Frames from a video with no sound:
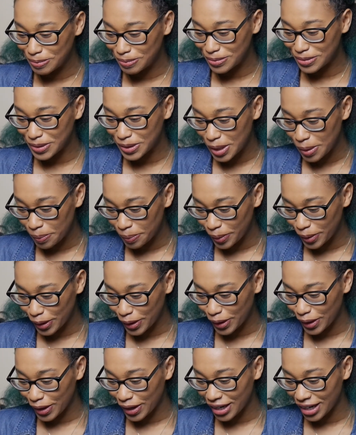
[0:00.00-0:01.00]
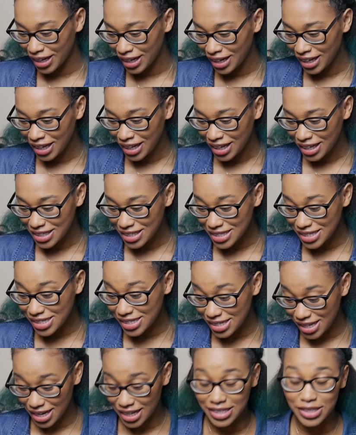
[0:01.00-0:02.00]
Number
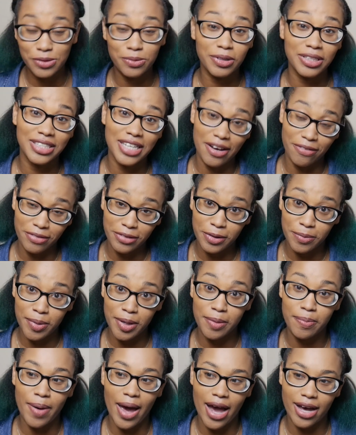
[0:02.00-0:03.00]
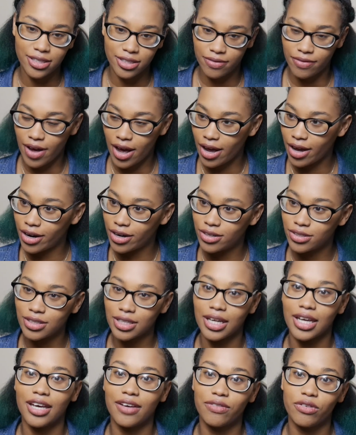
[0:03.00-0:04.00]
6 would definitely be pacifiers
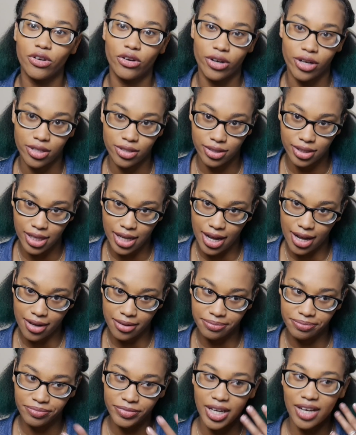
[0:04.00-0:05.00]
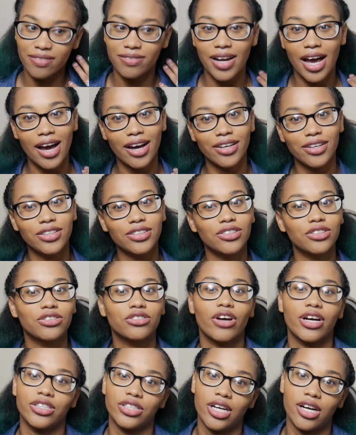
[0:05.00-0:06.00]
if you're into that. If not, you can just
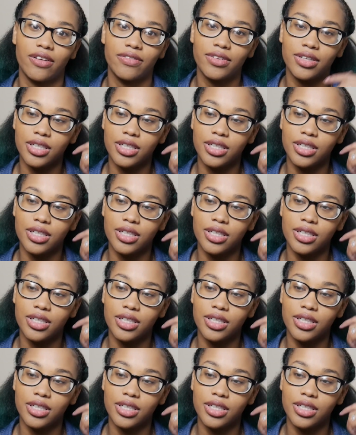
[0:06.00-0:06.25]
scratch it off the